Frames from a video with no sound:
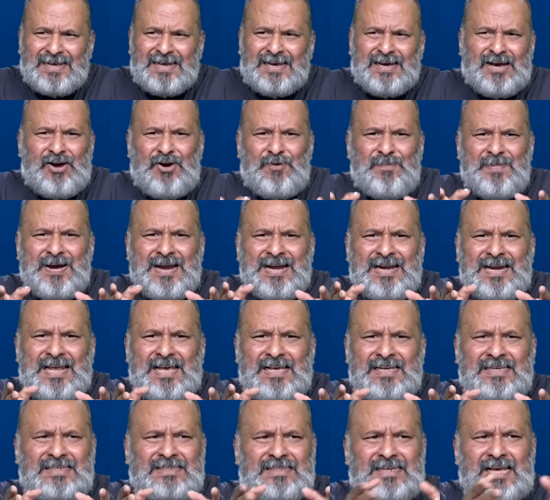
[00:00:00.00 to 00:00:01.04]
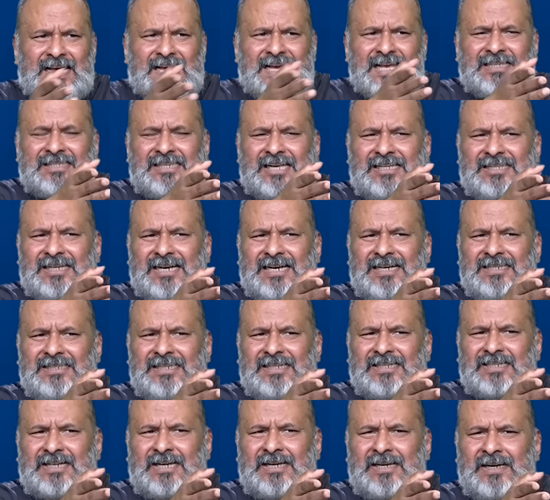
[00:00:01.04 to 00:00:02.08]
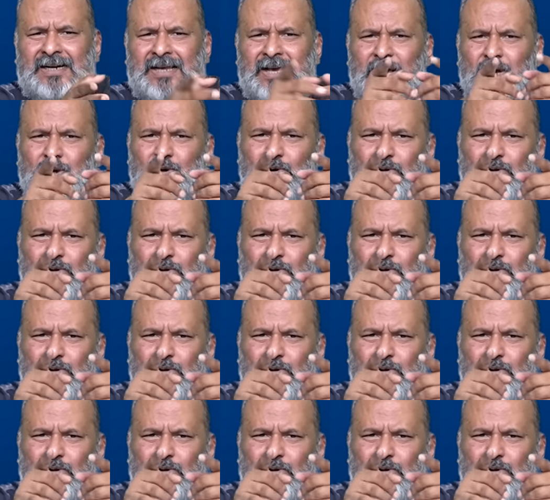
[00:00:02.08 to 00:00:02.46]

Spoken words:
government is taking such a decision,